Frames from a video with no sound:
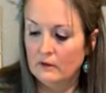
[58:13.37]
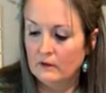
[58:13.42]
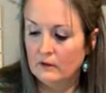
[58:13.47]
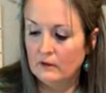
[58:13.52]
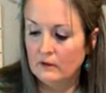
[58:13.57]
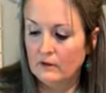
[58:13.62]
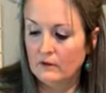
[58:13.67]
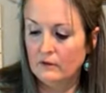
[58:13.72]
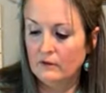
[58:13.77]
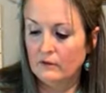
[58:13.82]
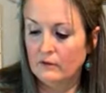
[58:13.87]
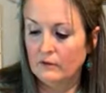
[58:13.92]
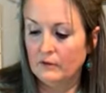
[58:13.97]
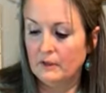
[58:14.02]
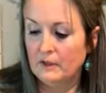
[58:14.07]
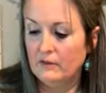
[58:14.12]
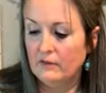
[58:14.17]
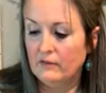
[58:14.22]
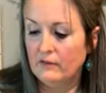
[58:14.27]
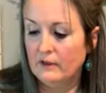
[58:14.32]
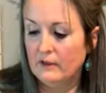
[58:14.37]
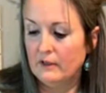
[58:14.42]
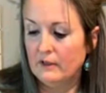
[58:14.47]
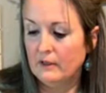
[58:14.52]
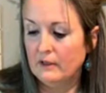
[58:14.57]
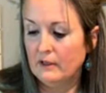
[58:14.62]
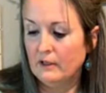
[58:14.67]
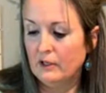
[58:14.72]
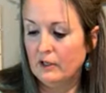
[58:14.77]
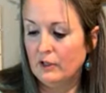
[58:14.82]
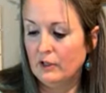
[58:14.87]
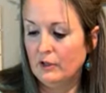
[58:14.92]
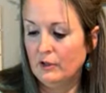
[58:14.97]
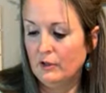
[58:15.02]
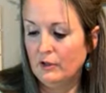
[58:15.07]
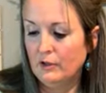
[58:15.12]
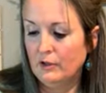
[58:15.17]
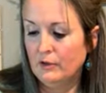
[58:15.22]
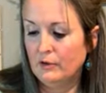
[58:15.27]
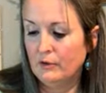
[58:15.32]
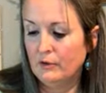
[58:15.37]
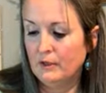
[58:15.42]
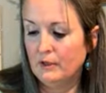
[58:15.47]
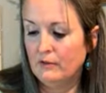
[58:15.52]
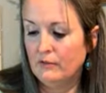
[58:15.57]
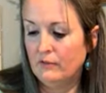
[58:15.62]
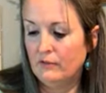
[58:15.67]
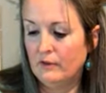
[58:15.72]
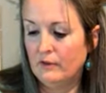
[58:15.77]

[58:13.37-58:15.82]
Good grief. Good grief.